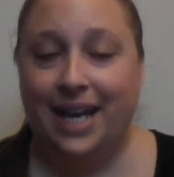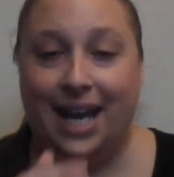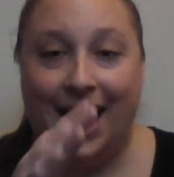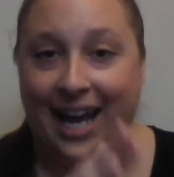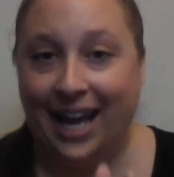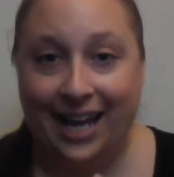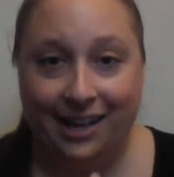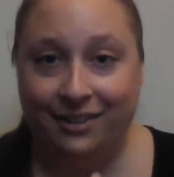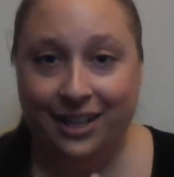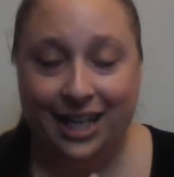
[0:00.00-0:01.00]

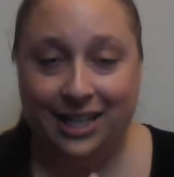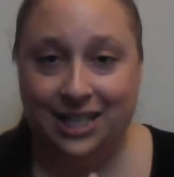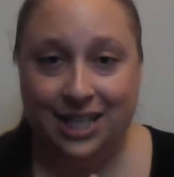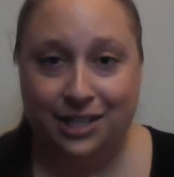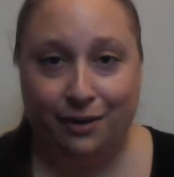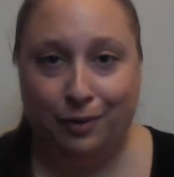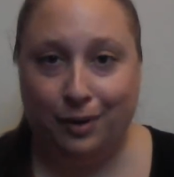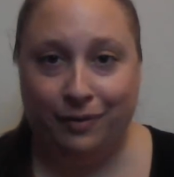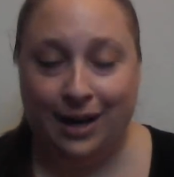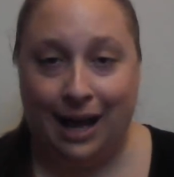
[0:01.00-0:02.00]
Haley at the season 4
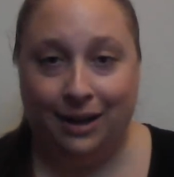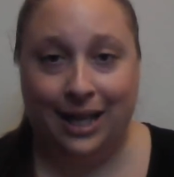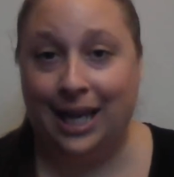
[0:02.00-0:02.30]
finale